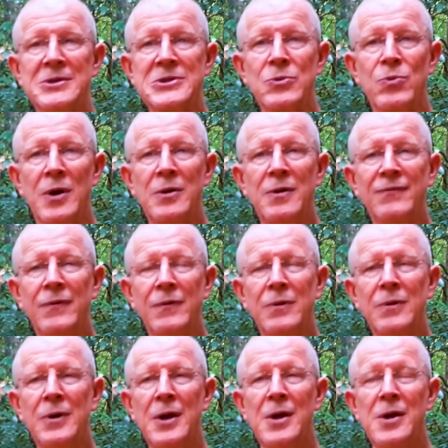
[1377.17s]
This
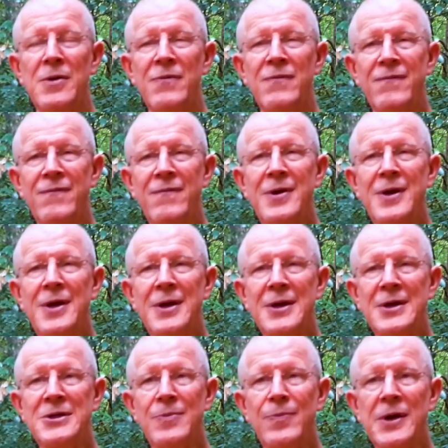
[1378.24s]
wonderful, free,
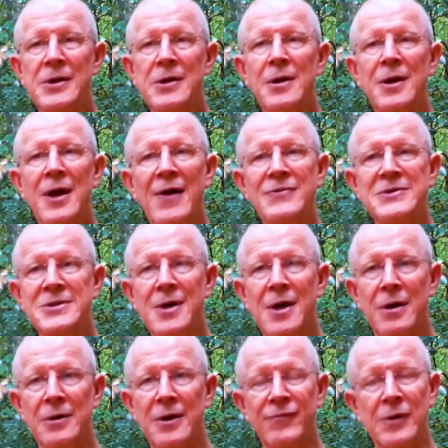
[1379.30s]
independent
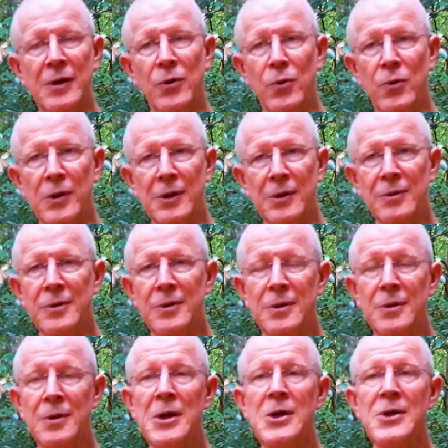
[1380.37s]
lifestyle, living according
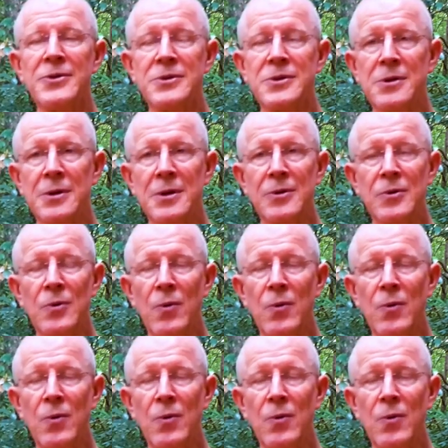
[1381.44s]
to the